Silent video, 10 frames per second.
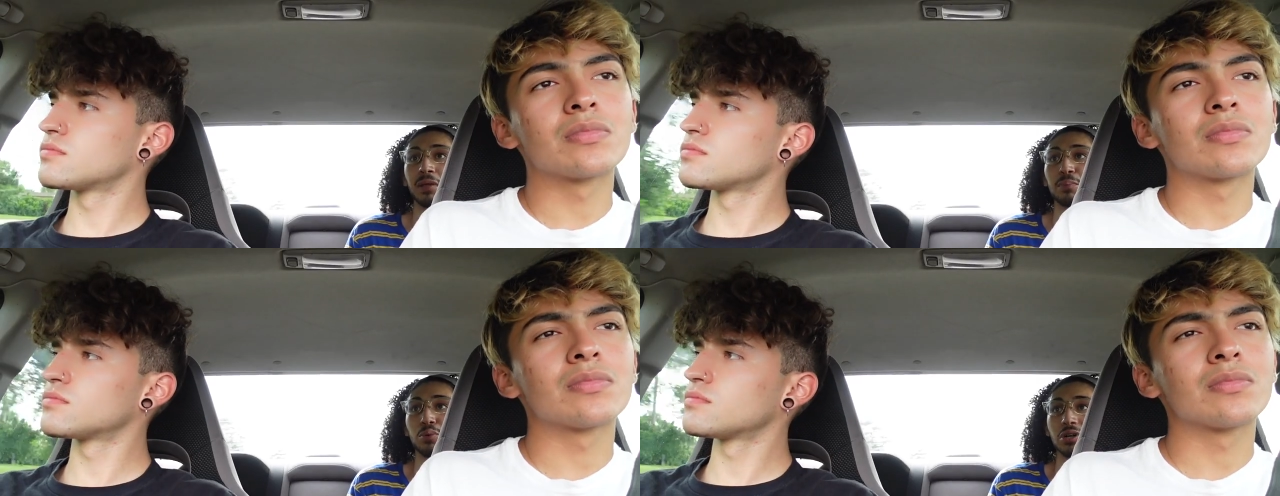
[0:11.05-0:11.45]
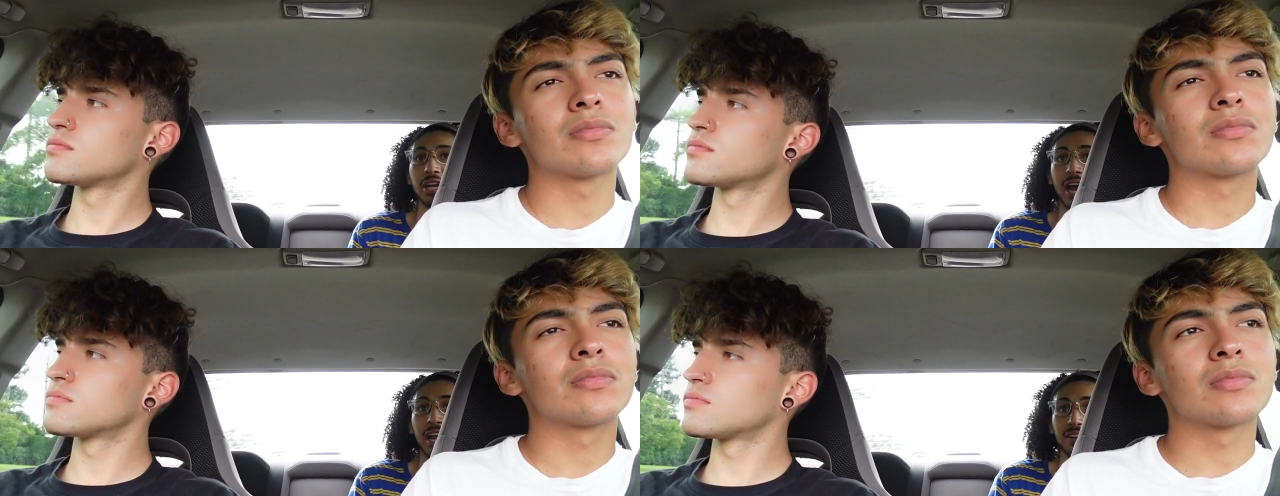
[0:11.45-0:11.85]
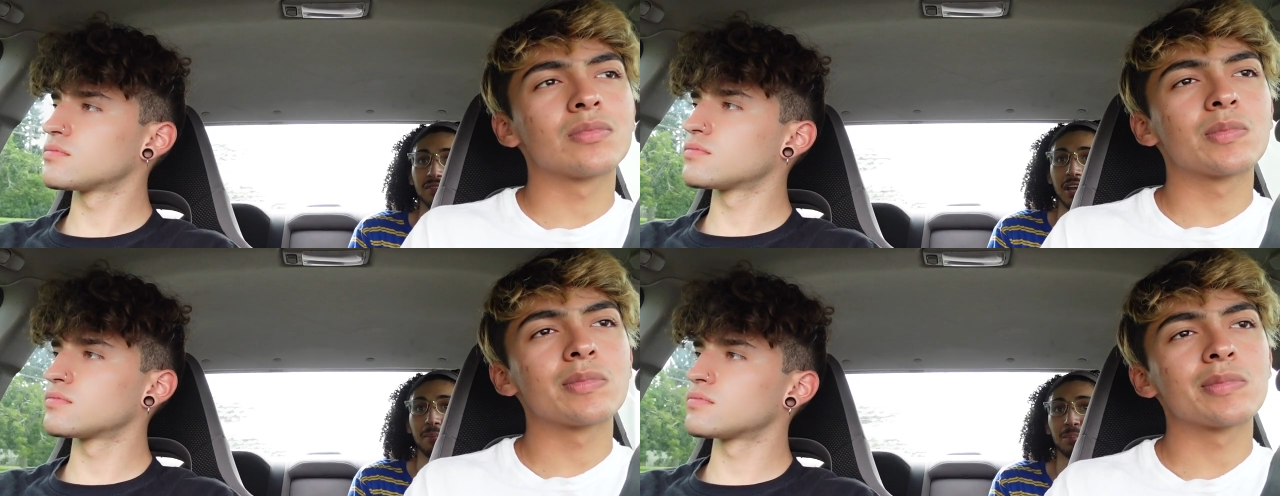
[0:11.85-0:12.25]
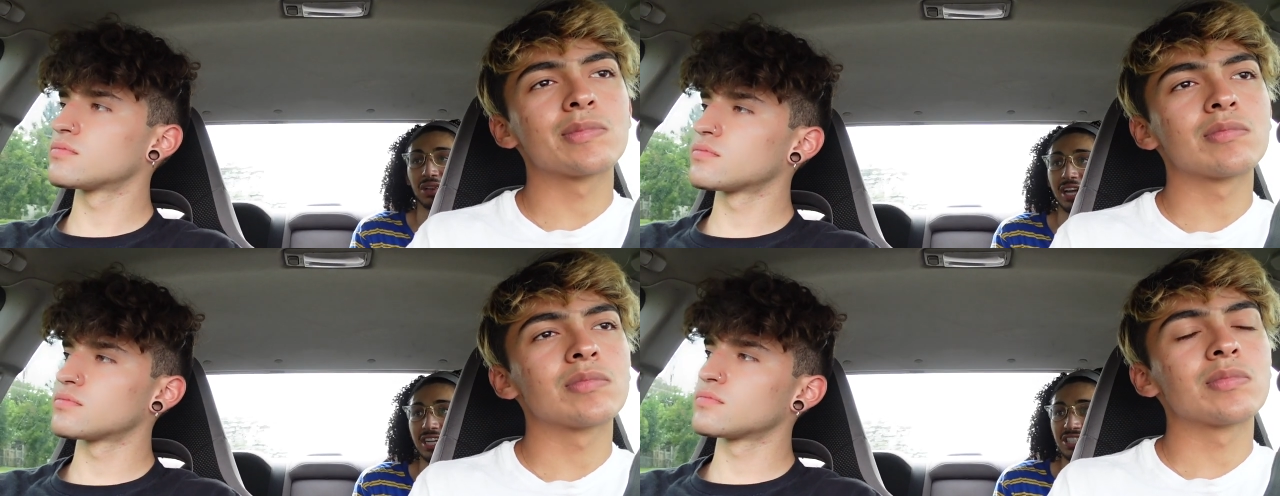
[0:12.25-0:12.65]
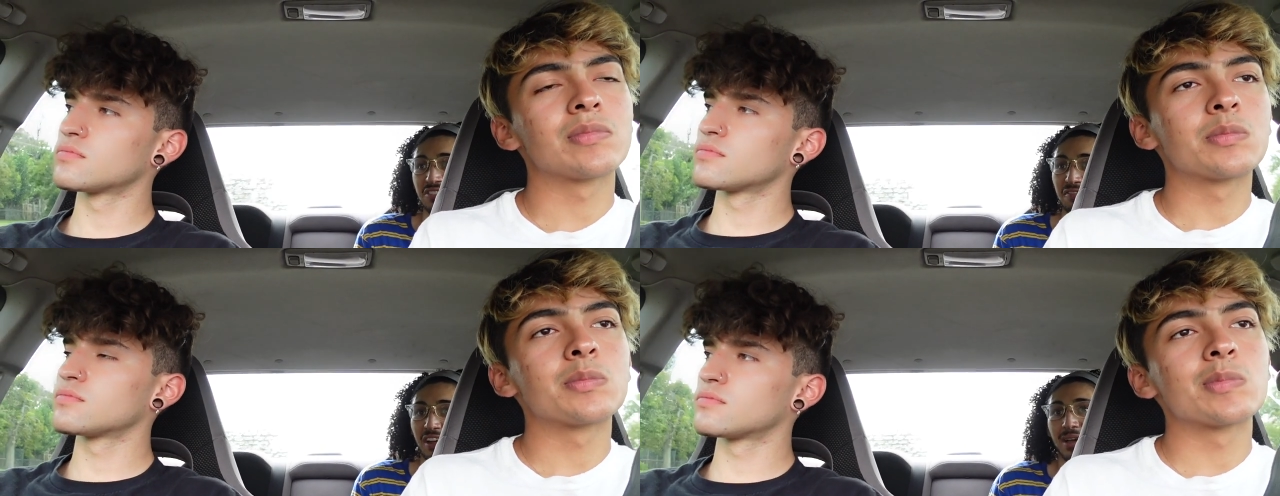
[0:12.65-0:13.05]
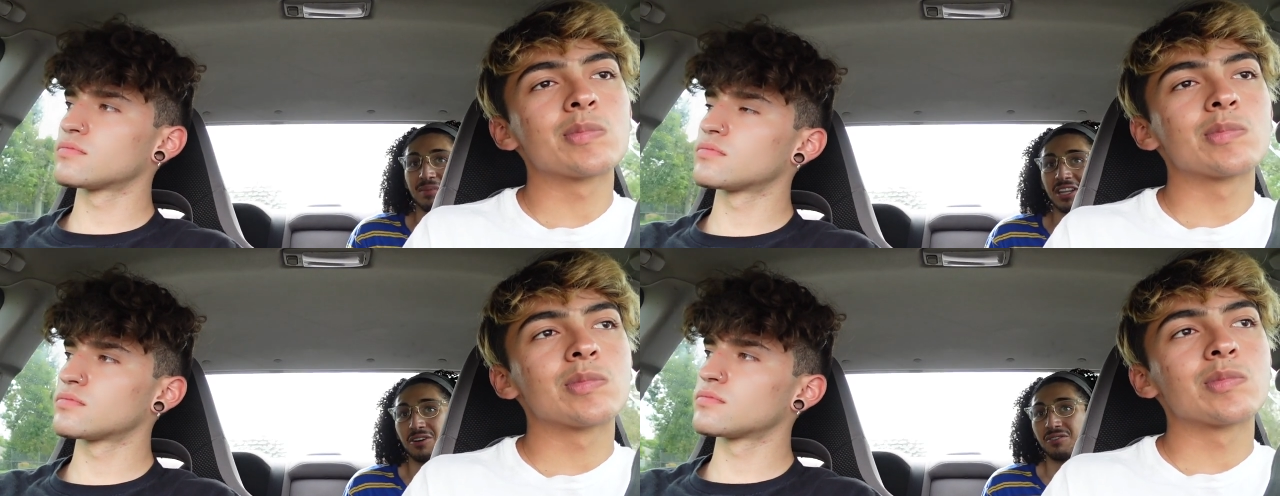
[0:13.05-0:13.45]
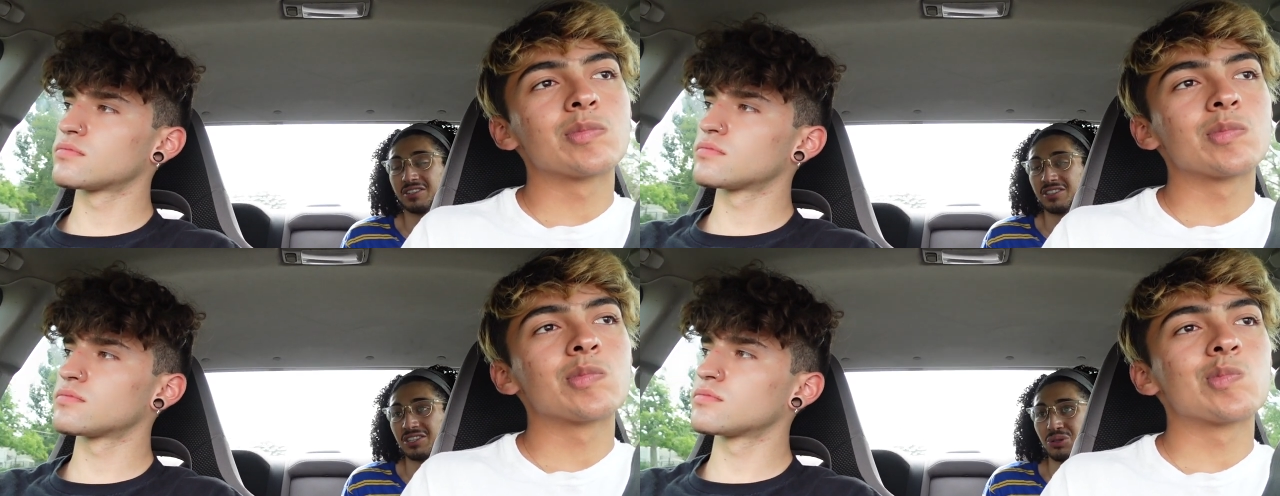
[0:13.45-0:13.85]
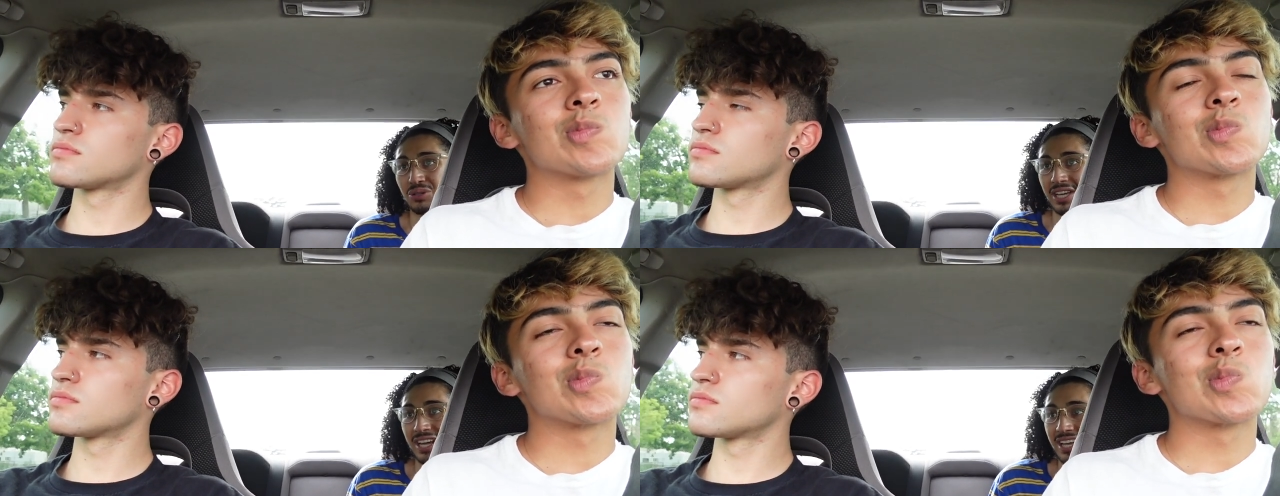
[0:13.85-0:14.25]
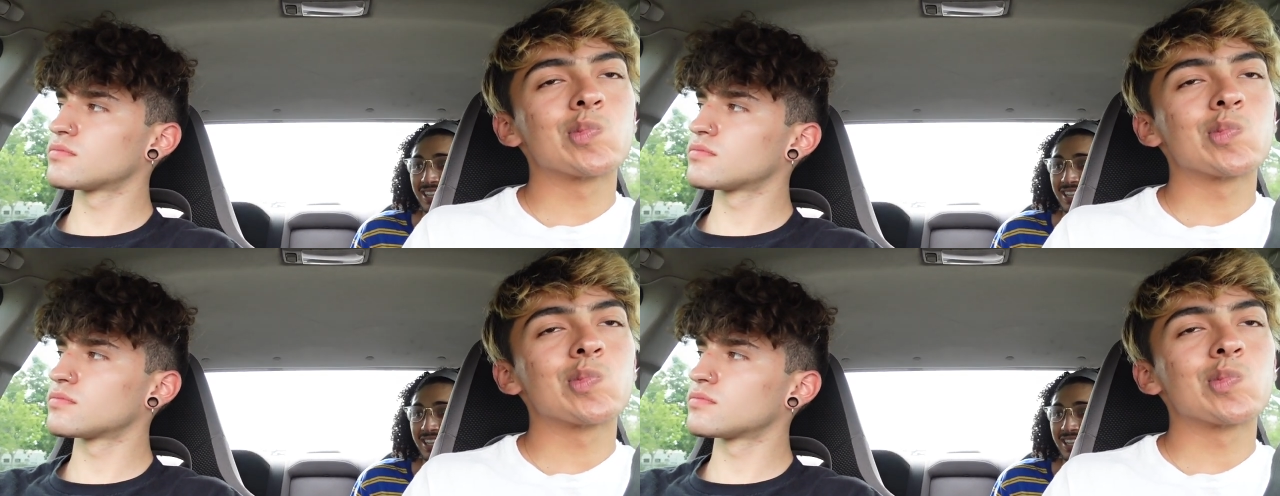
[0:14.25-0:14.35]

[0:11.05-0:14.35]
Speaker 1: People were dying of like plagues and famine over in the U K.